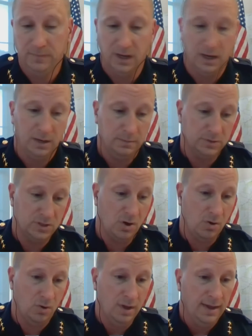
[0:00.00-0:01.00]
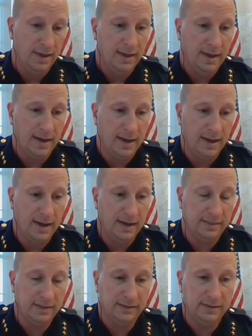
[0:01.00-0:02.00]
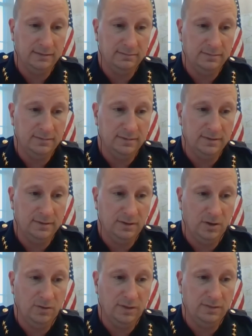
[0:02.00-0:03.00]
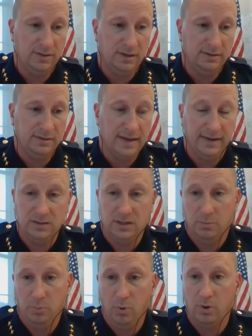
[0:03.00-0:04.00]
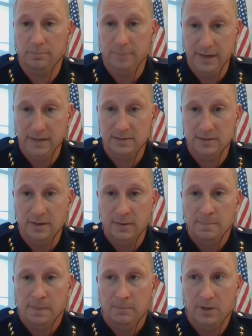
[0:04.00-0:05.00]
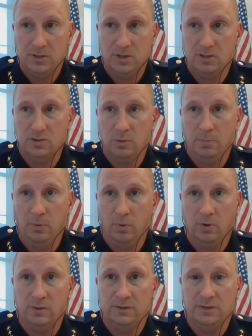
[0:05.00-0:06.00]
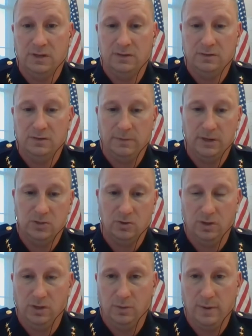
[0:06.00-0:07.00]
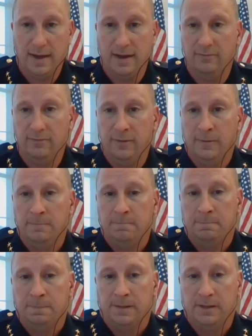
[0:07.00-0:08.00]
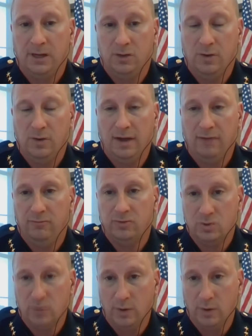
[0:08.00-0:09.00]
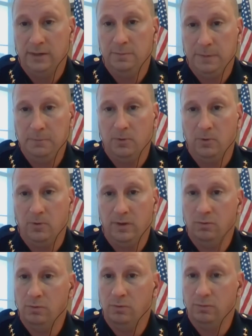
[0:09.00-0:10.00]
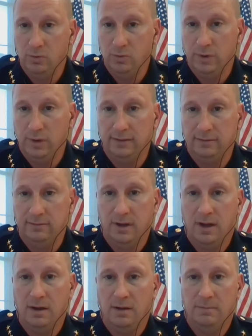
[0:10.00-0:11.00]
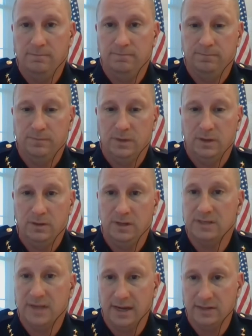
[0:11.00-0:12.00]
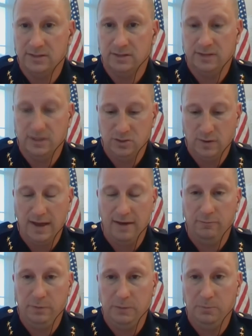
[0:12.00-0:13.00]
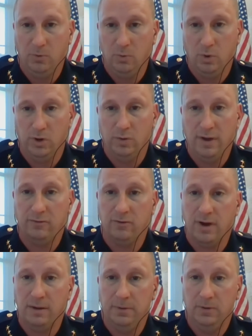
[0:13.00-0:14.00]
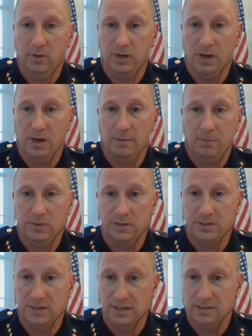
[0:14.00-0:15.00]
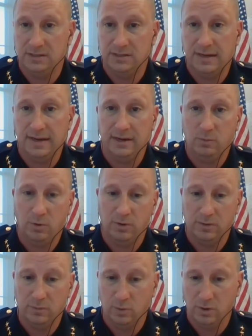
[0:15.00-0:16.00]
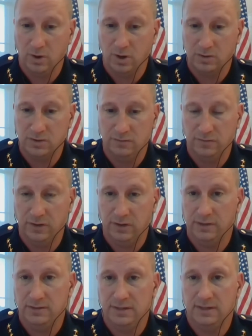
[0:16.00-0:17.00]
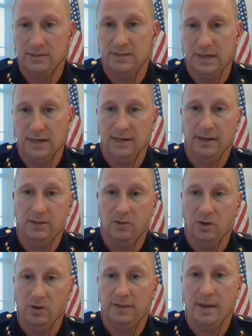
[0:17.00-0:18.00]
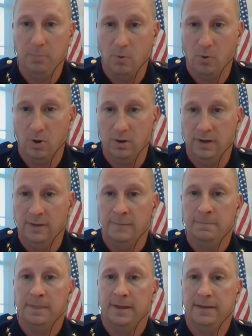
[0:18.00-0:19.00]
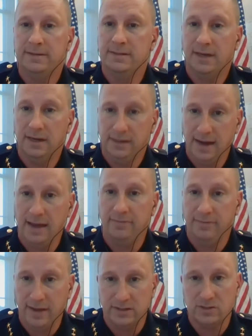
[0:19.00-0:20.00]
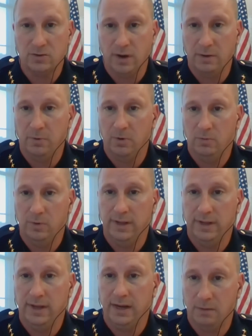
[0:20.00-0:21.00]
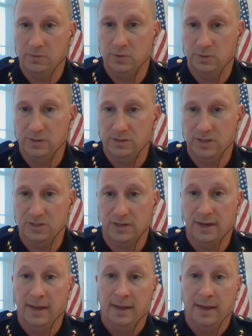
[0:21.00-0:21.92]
um, so i think that you know that that, that is an important piece, but it's also important to, to make sure that you have that you have trained people that are reviewing um, these cases. That you have people where you have credibility on both the citizen side, where the, where our civilians in the city can look at that board and say, yeah, that's credible when they come to a decision.